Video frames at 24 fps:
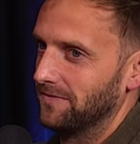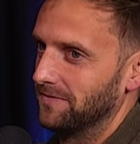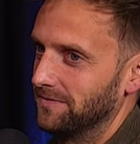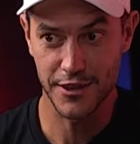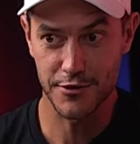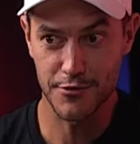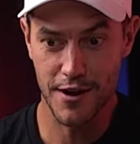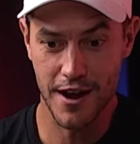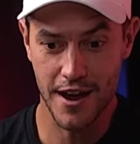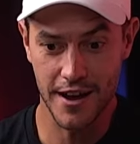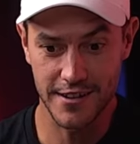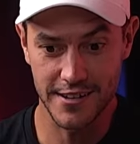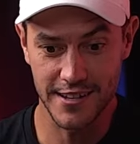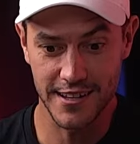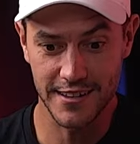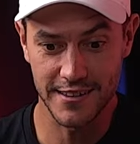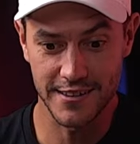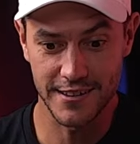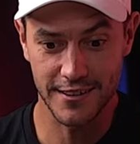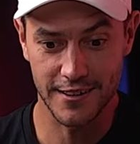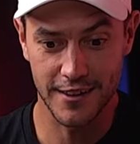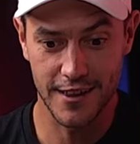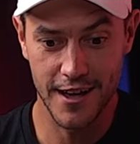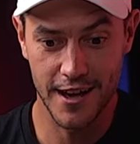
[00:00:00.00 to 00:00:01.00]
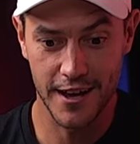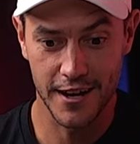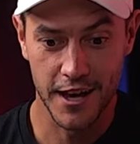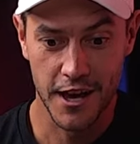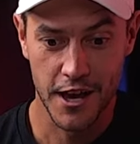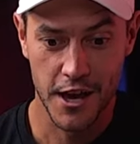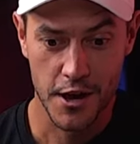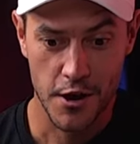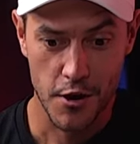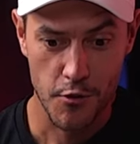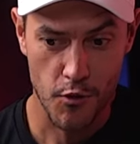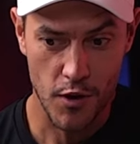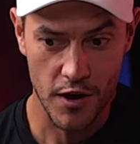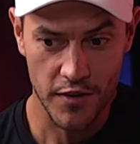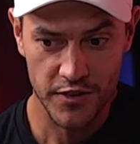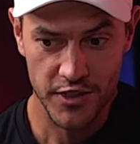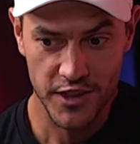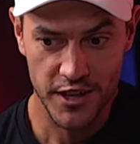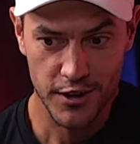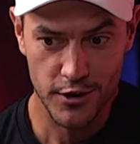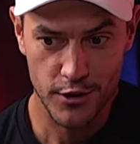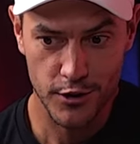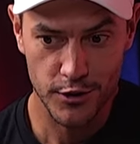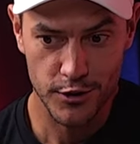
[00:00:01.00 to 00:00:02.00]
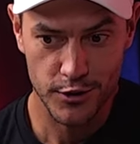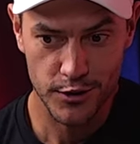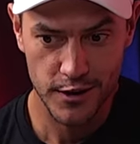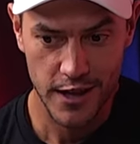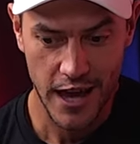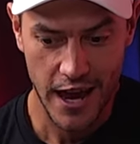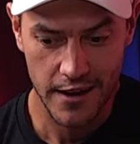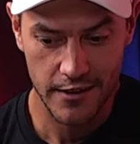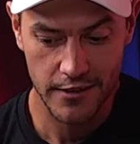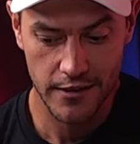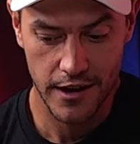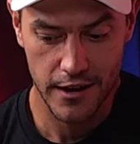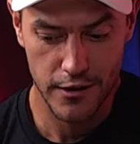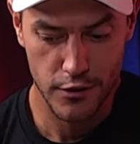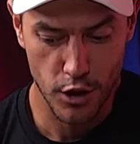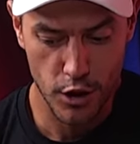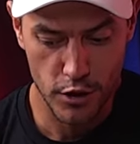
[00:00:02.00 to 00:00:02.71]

Gather around in the cloud. One thing on Adelaide